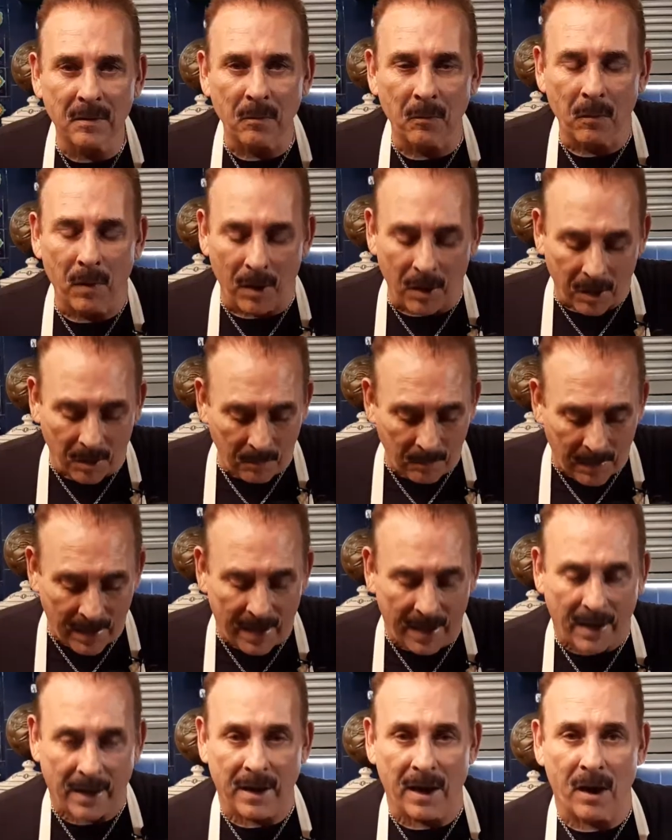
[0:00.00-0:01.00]
Welcome
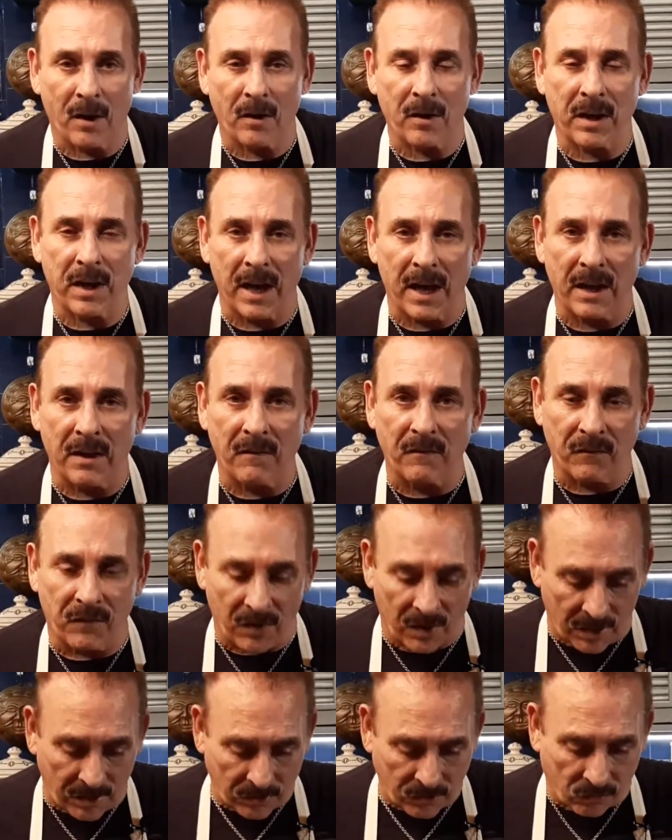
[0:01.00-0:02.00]
back. Our cake
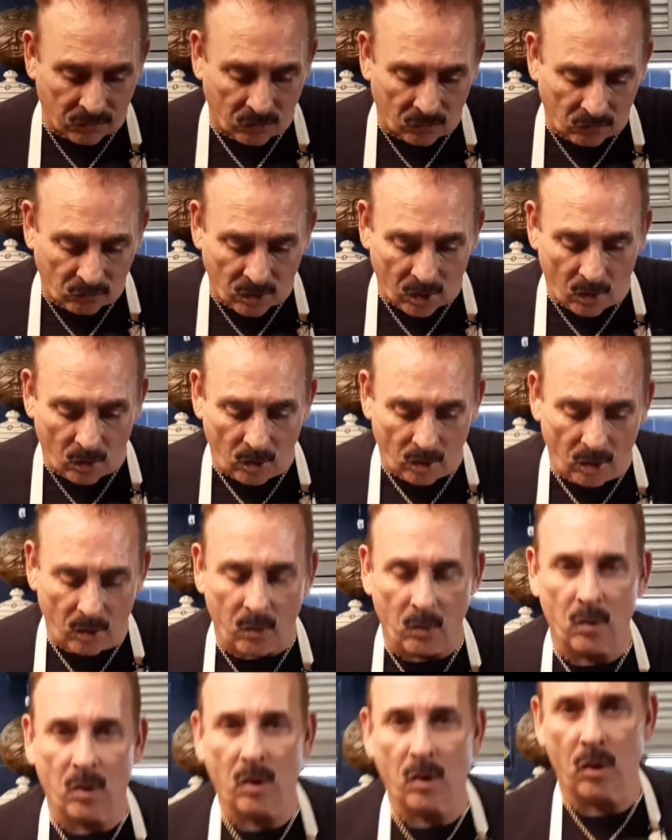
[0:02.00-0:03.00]
fudge
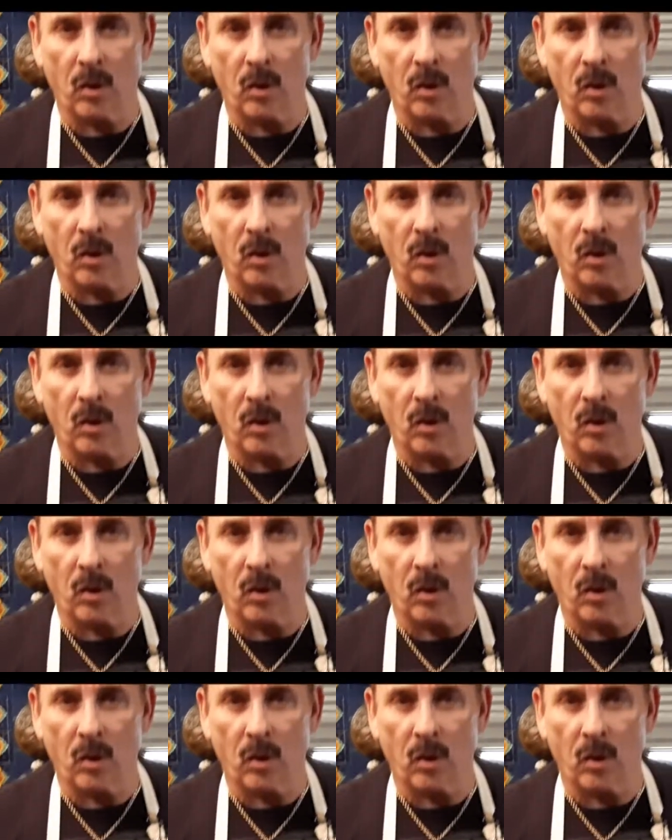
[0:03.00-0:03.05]
Rollo